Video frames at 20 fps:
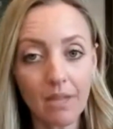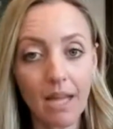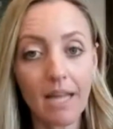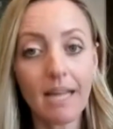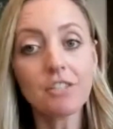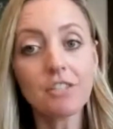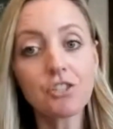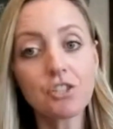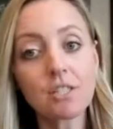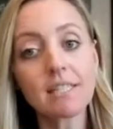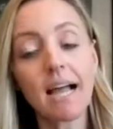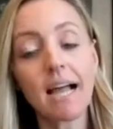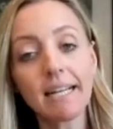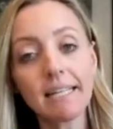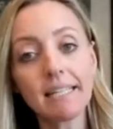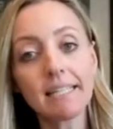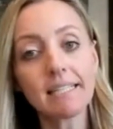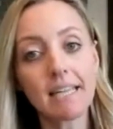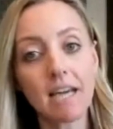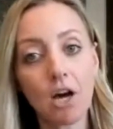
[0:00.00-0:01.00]
It's just, I
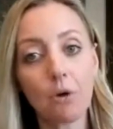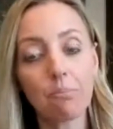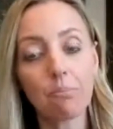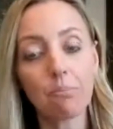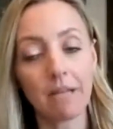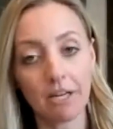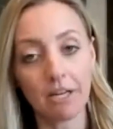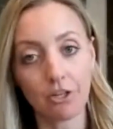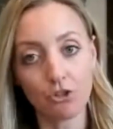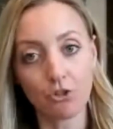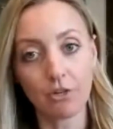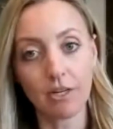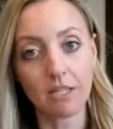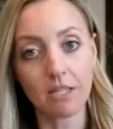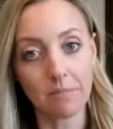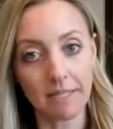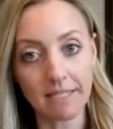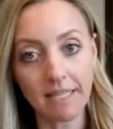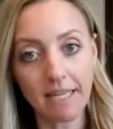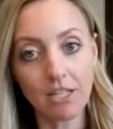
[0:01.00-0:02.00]
need to help manage your
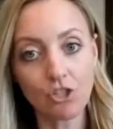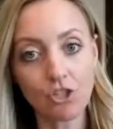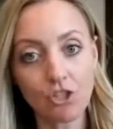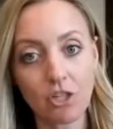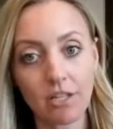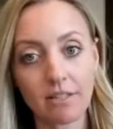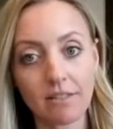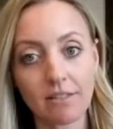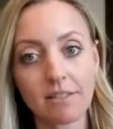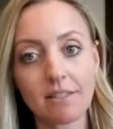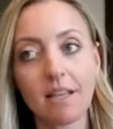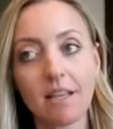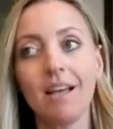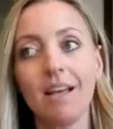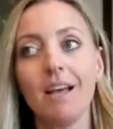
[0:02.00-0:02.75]
expectations